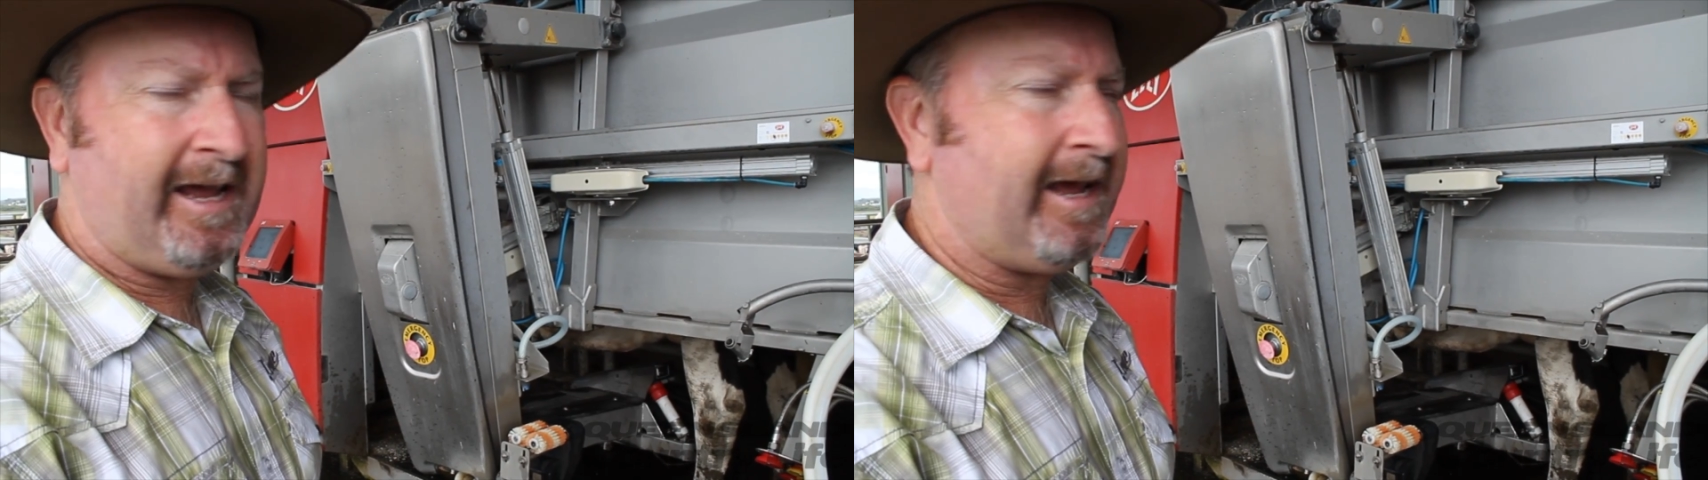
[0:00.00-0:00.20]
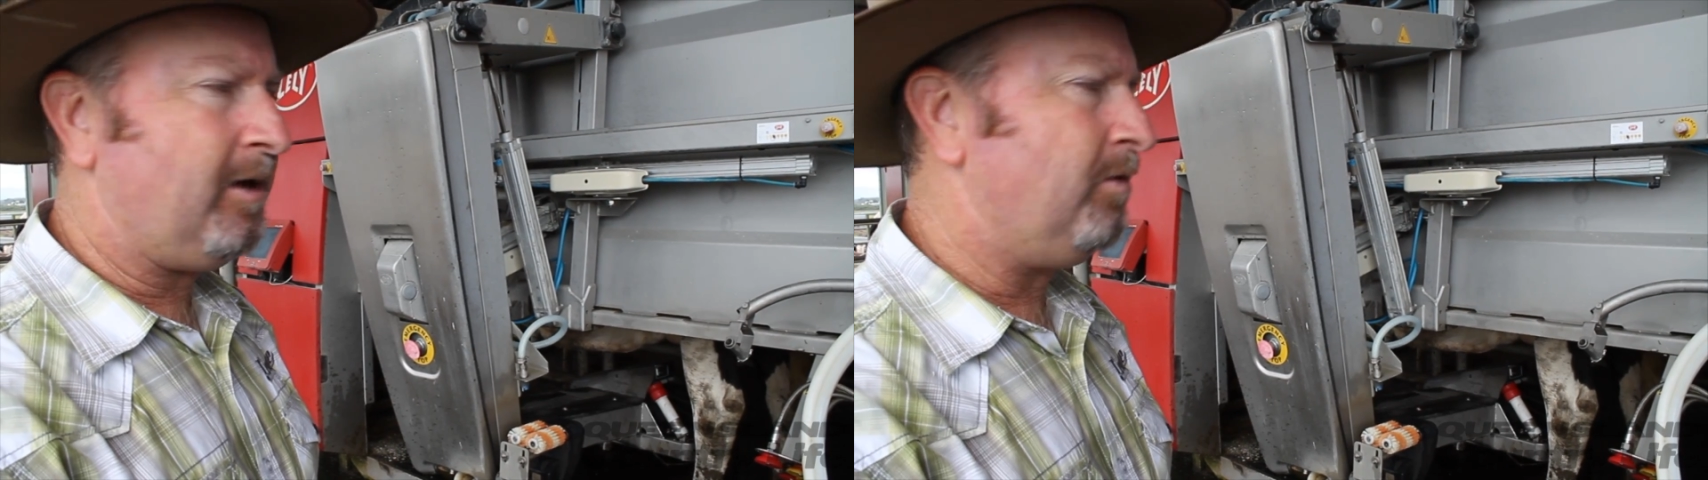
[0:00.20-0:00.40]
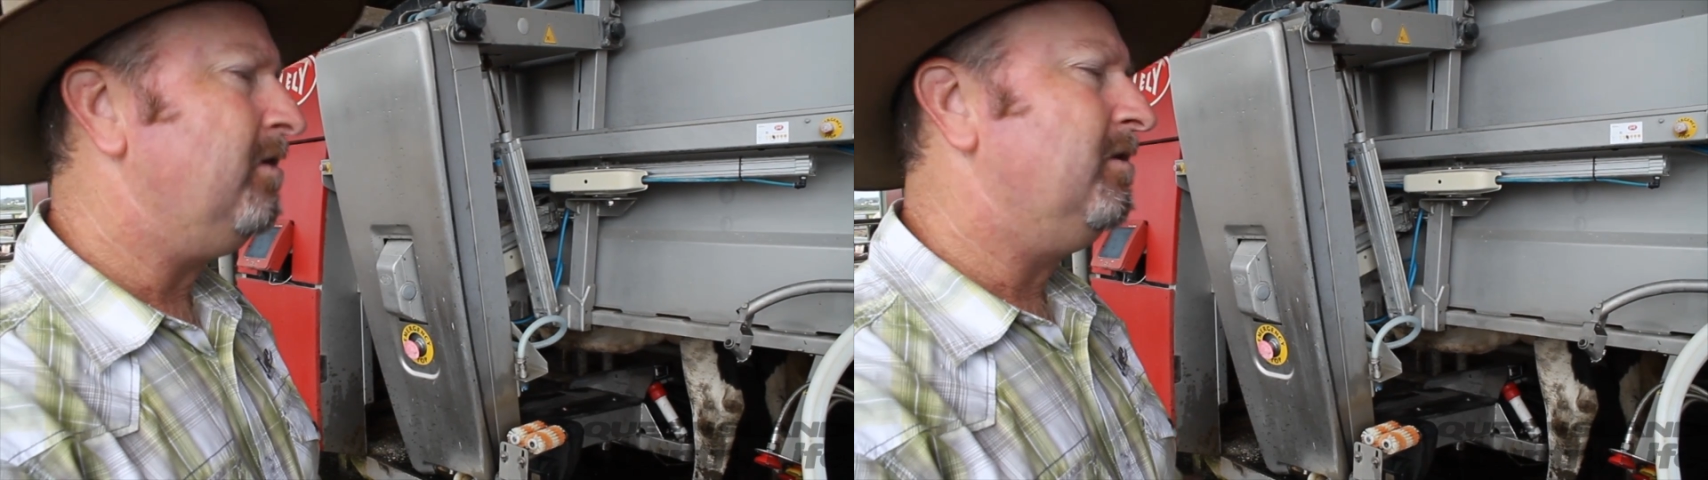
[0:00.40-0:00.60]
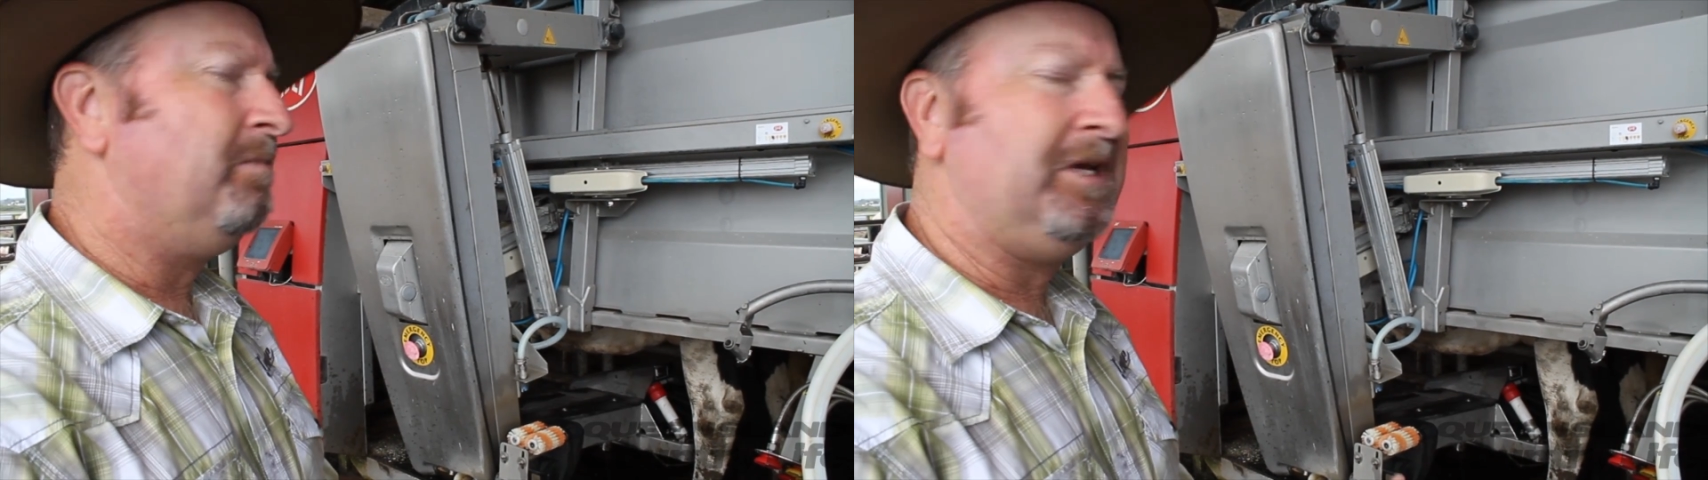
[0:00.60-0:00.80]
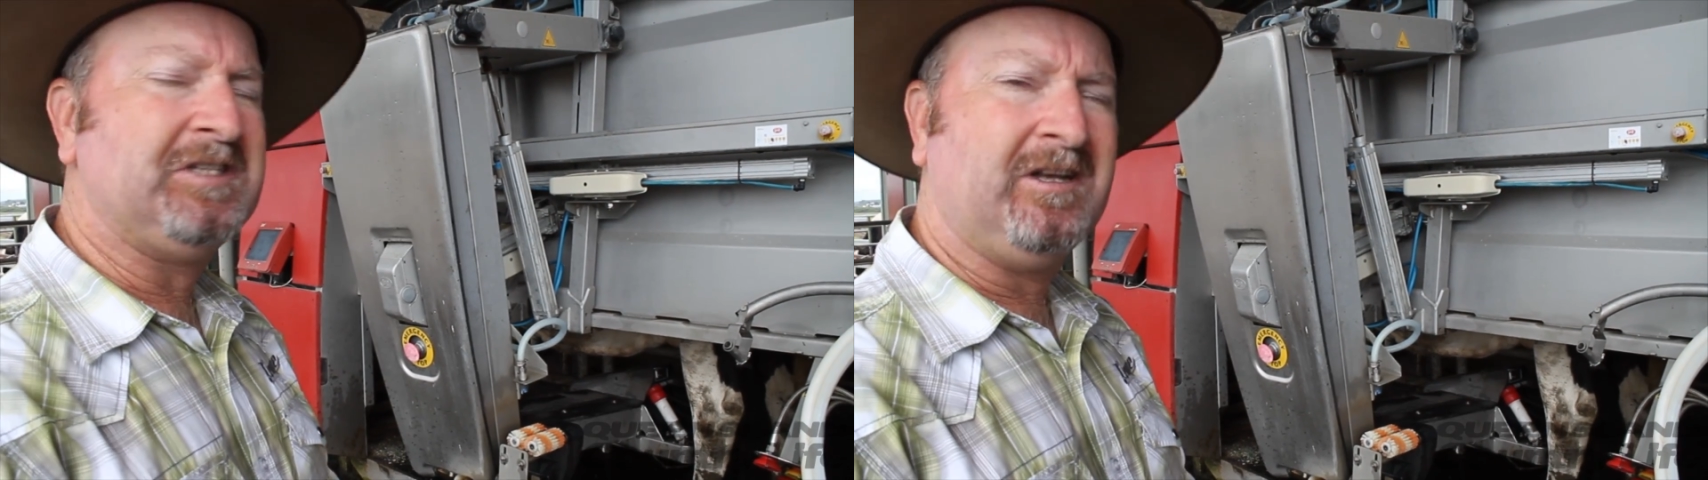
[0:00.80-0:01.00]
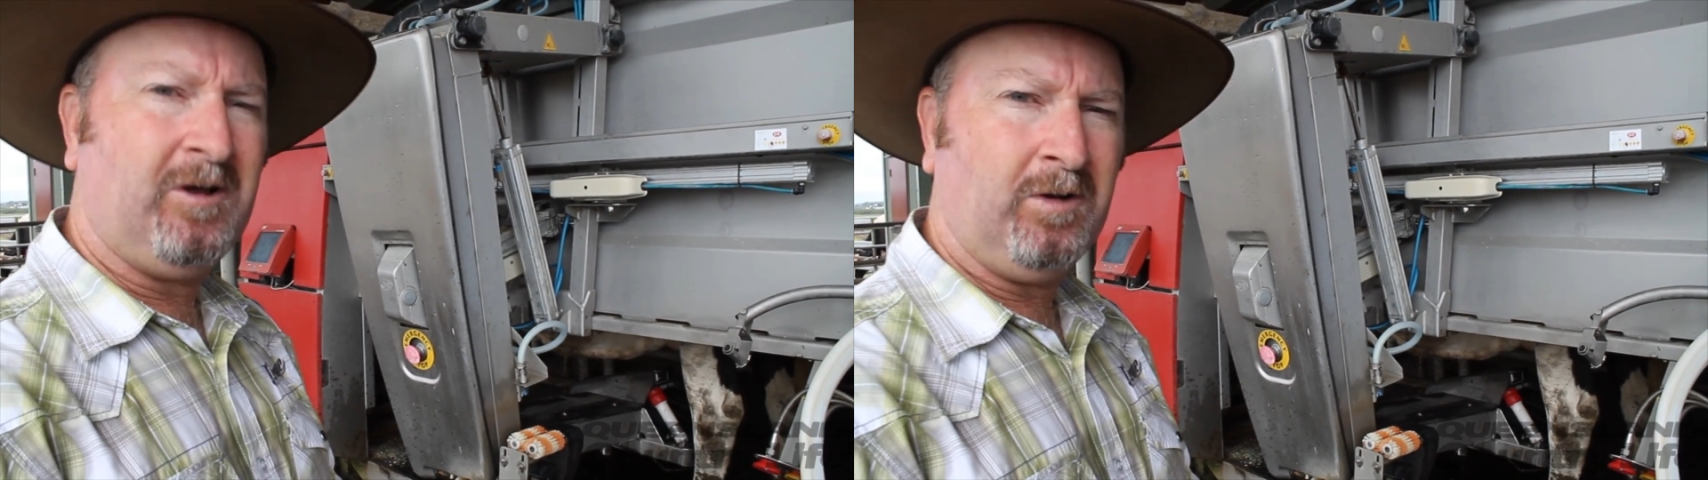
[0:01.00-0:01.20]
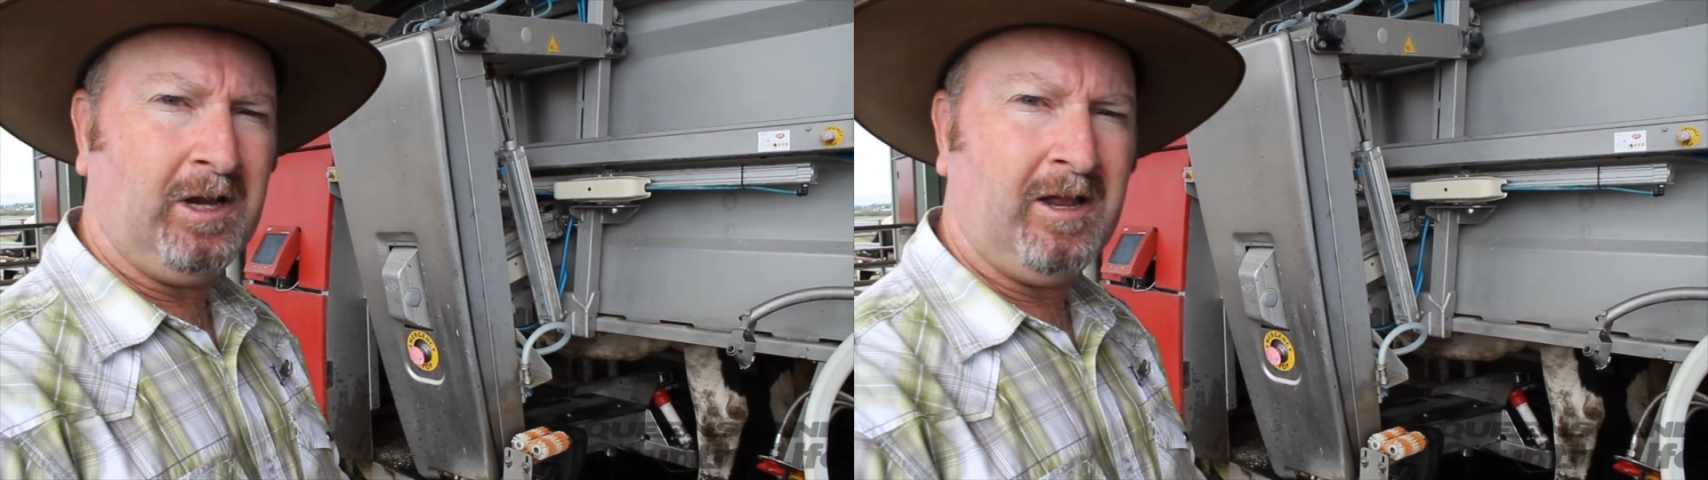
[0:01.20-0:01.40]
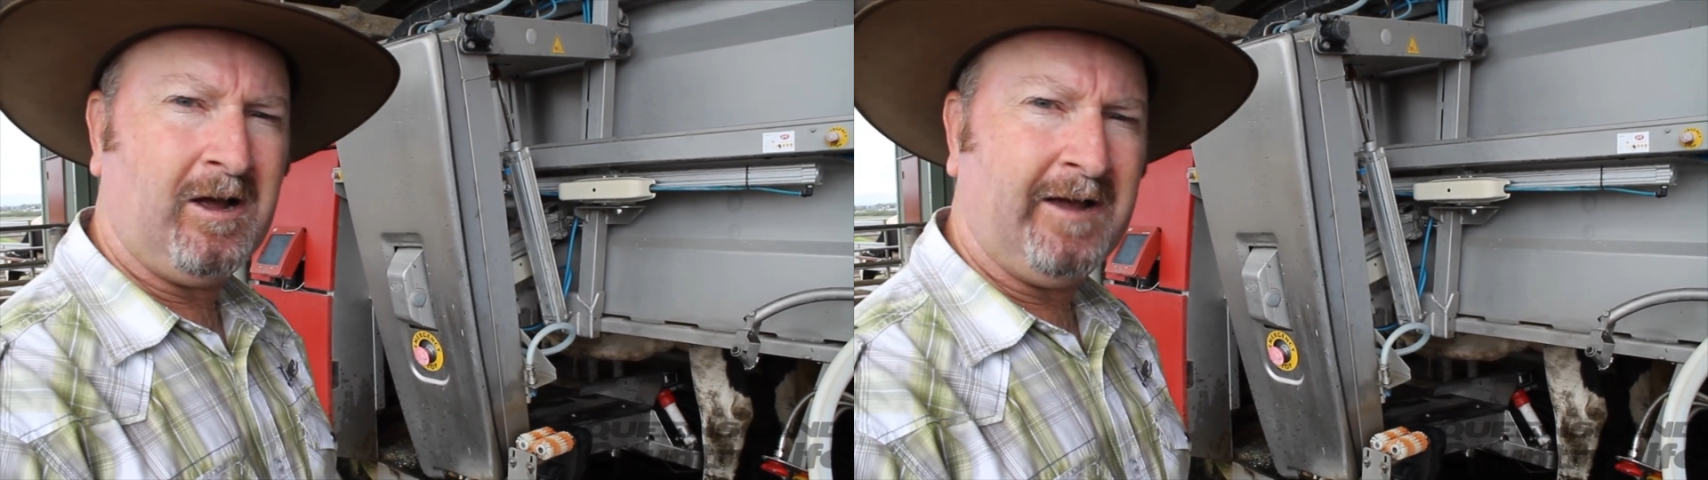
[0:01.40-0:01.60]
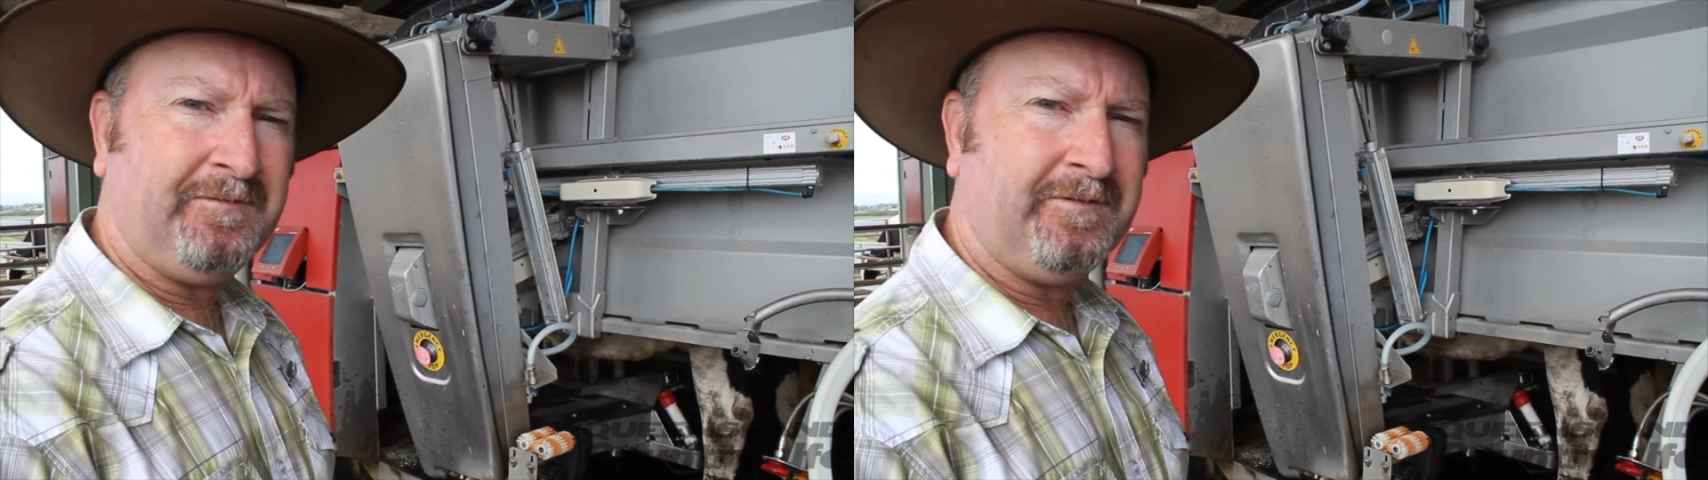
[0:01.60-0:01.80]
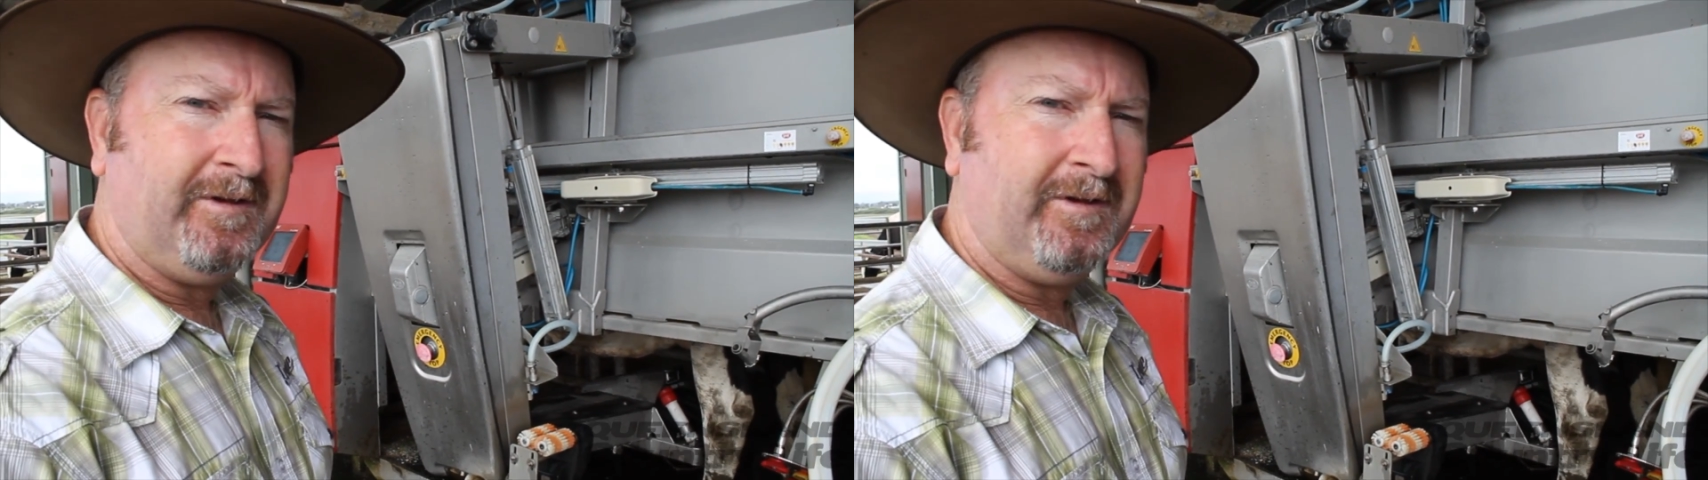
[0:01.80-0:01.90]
cow, means a longer life,